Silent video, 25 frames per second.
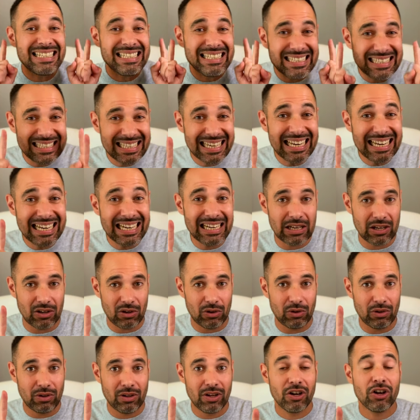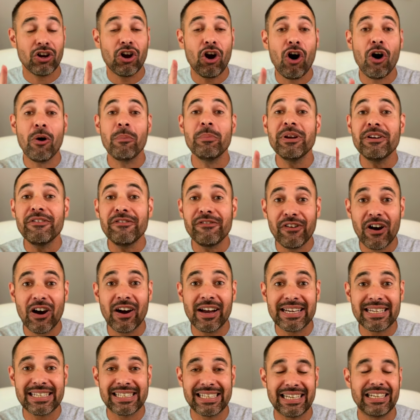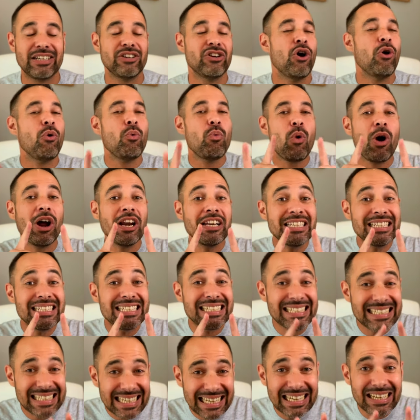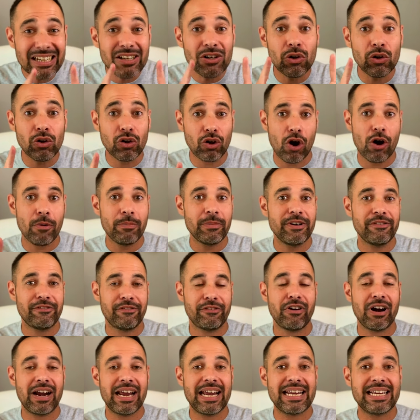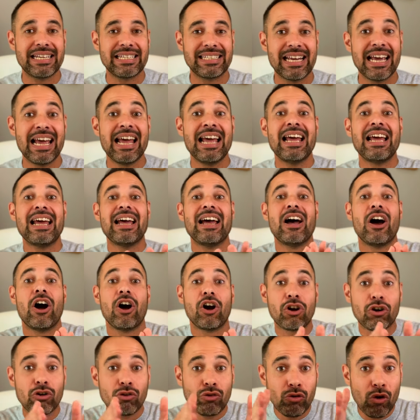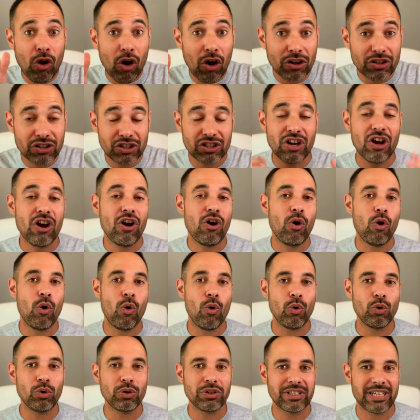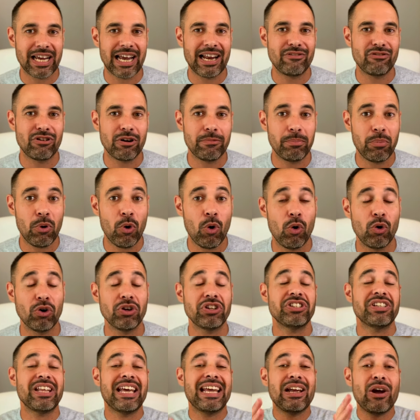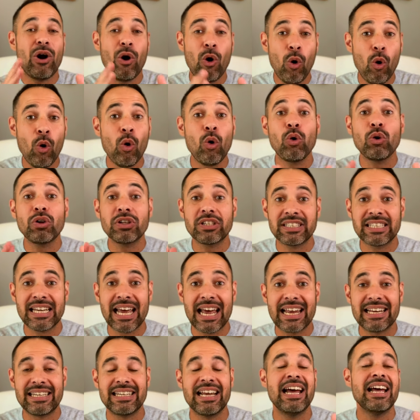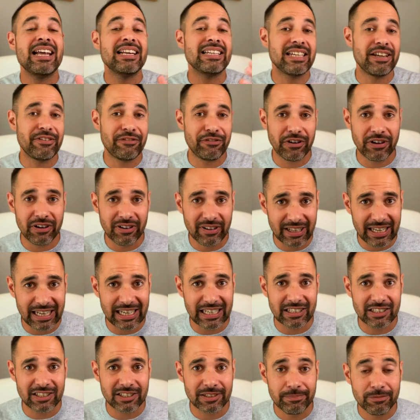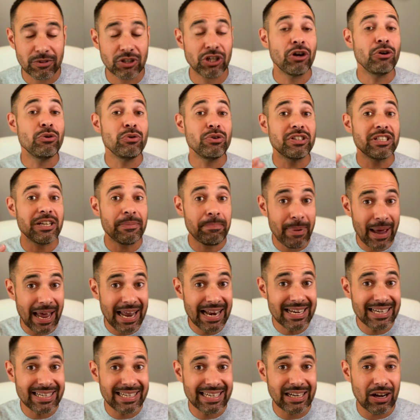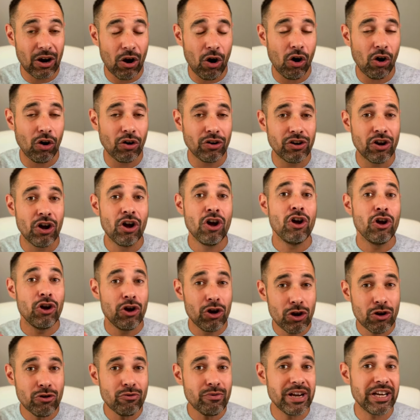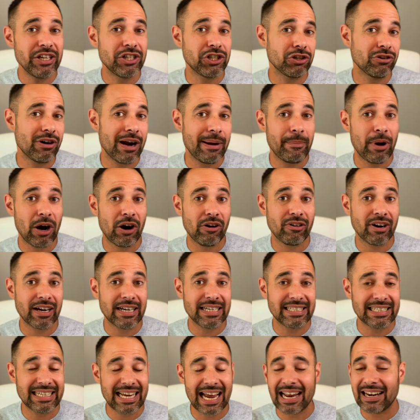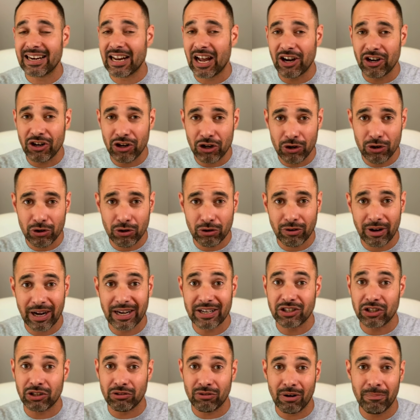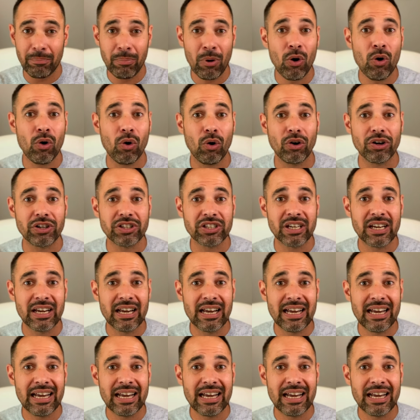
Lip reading: single common finding, not one single common phrase across all 10 reports. They all said different things. So depending on who reads your MRI scan and who creates the report,